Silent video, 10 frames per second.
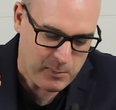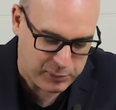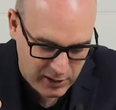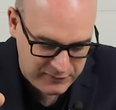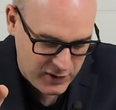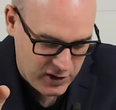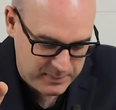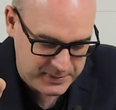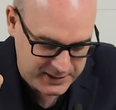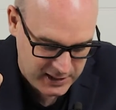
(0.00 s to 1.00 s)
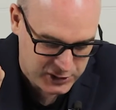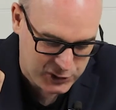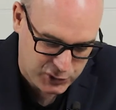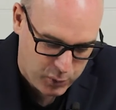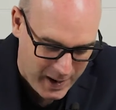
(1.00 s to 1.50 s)
Proverbs
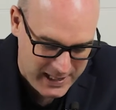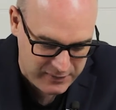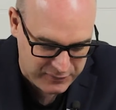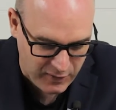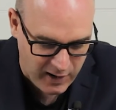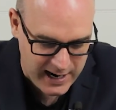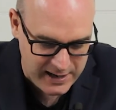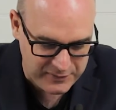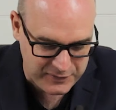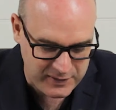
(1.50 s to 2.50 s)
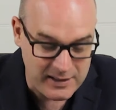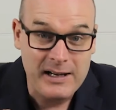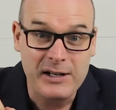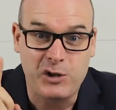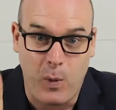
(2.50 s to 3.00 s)

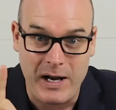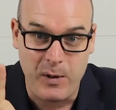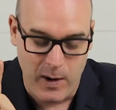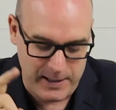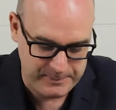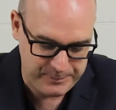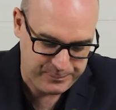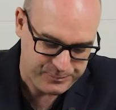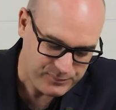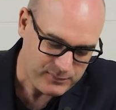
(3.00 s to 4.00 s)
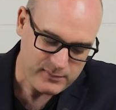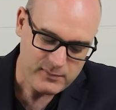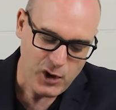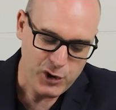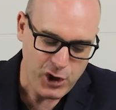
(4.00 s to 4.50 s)
25:21.
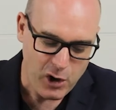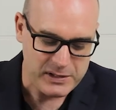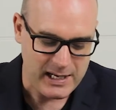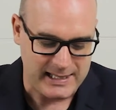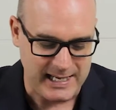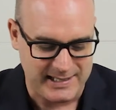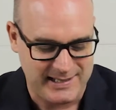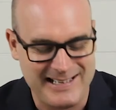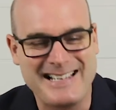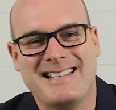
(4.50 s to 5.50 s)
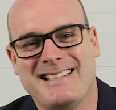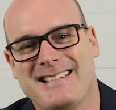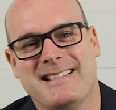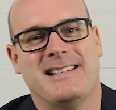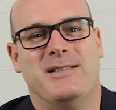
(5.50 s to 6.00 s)
It goes like this.
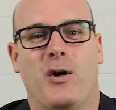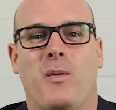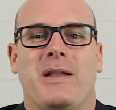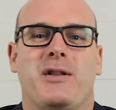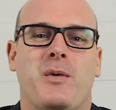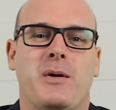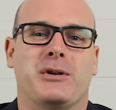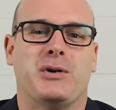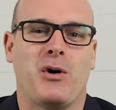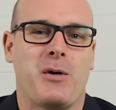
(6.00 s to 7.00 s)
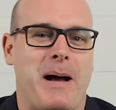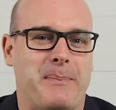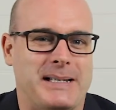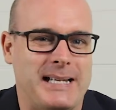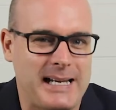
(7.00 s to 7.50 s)
Not one that we would talk about
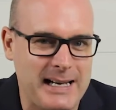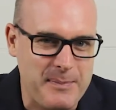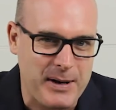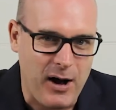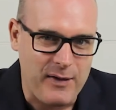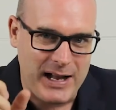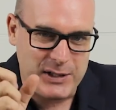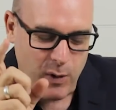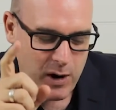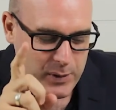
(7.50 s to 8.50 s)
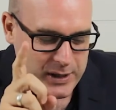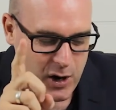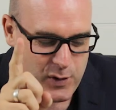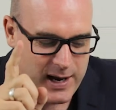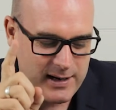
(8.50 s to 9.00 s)
particularly, but that's why I want to
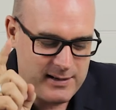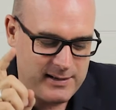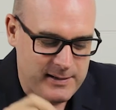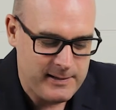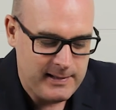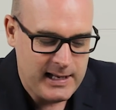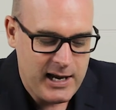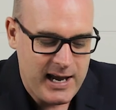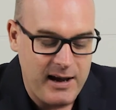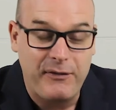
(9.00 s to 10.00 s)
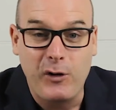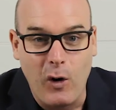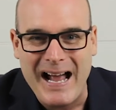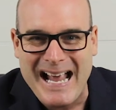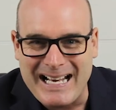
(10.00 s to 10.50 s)
go there. If
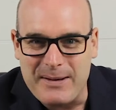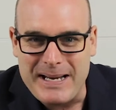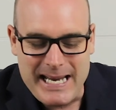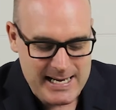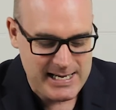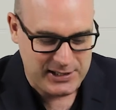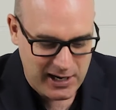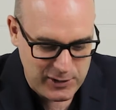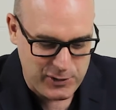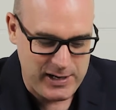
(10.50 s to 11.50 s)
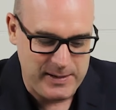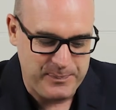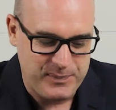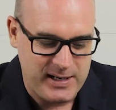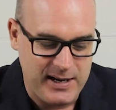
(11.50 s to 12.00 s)
your enemy is hungry,
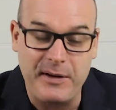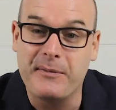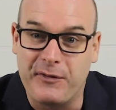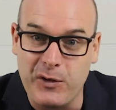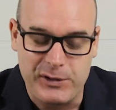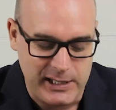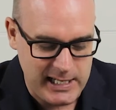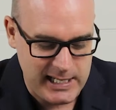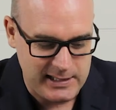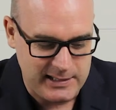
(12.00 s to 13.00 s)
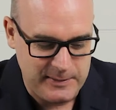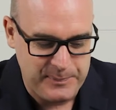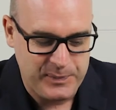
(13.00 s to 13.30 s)
give him food to eat.